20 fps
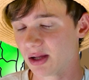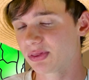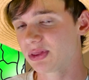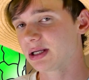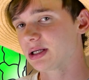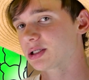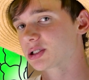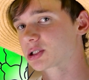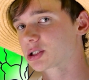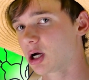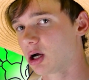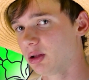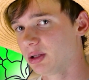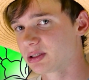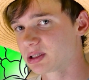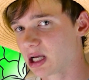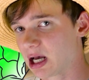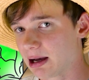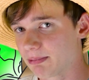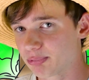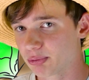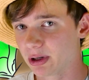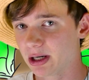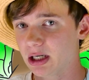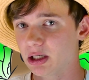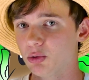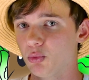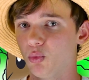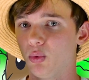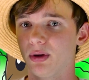think Saul is
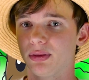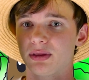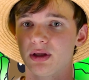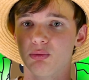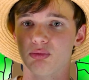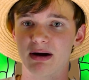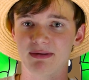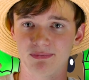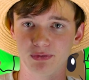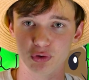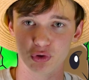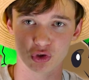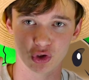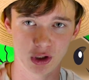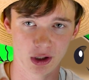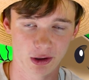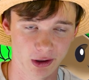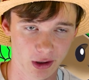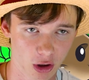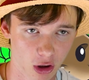operating with the Revolutionary